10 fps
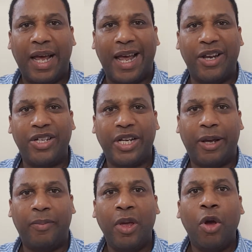And
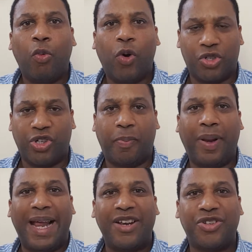what sort of
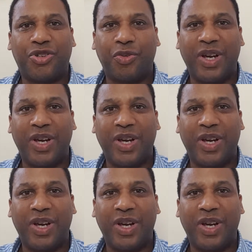plans do